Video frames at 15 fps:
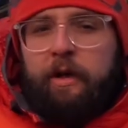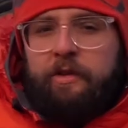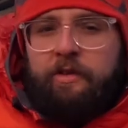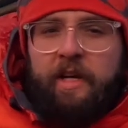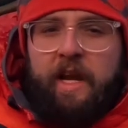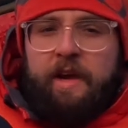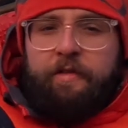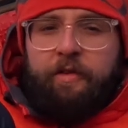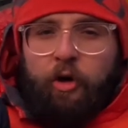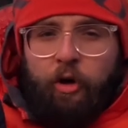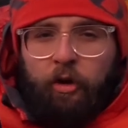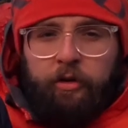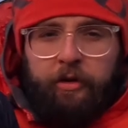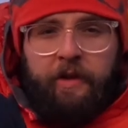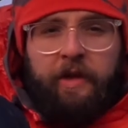pants that I
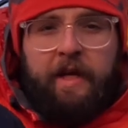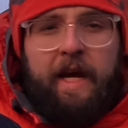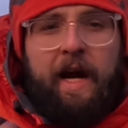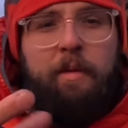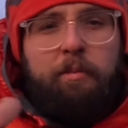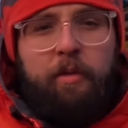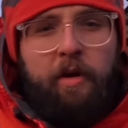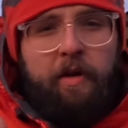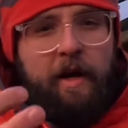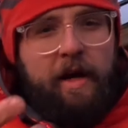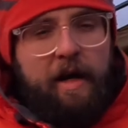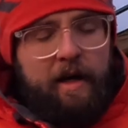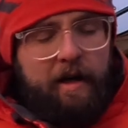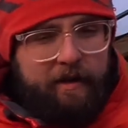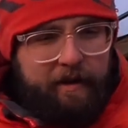use, as well as the
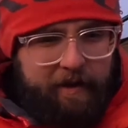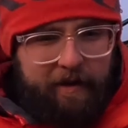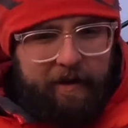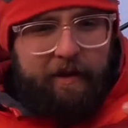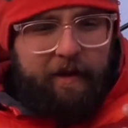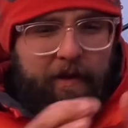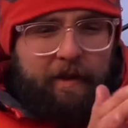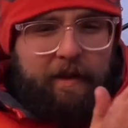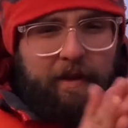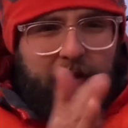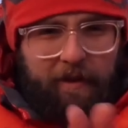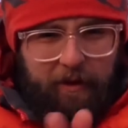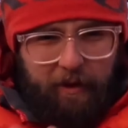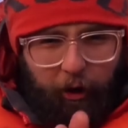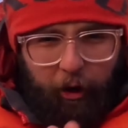down booties,
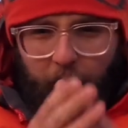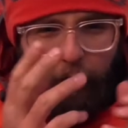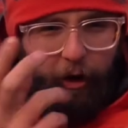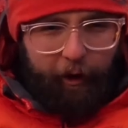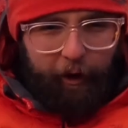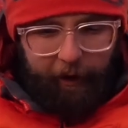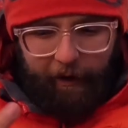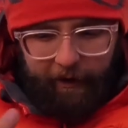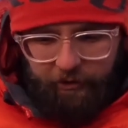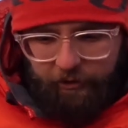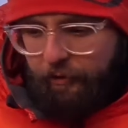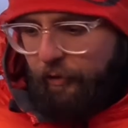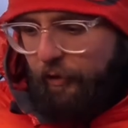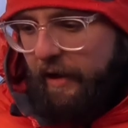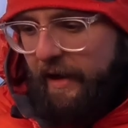are actually by
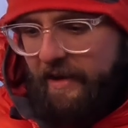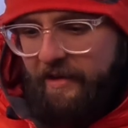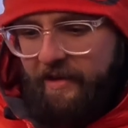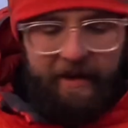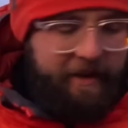Nature Hike.